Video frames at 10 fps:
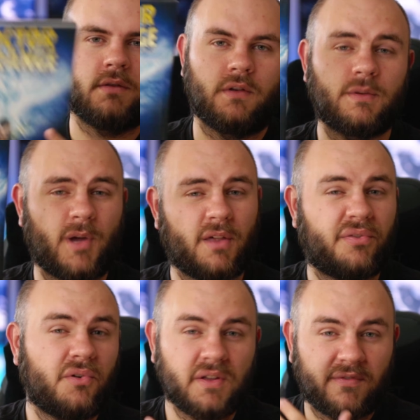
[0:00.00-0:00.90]
There's about
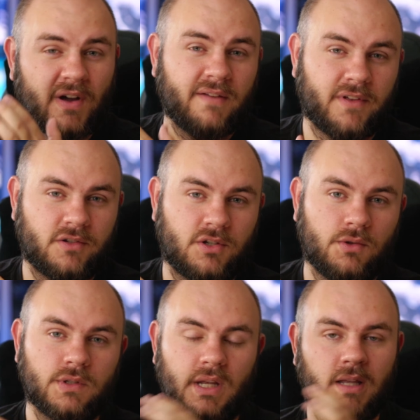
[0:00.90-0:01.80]
35
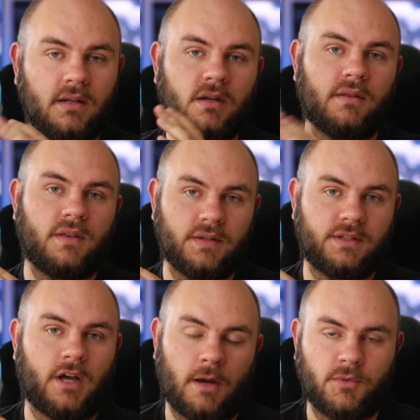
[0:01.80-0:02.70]
issues in
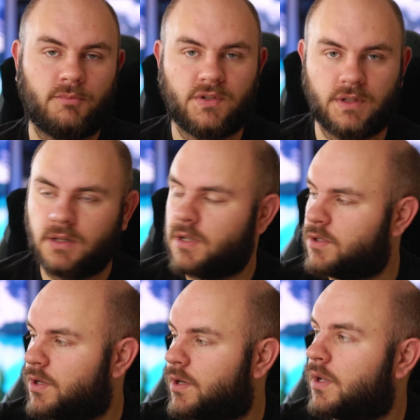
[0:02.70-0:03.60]
this omnibus
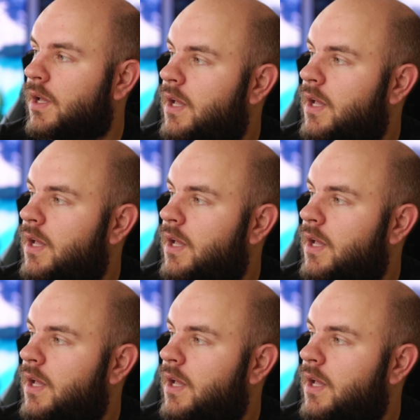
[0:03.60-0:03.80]
edition.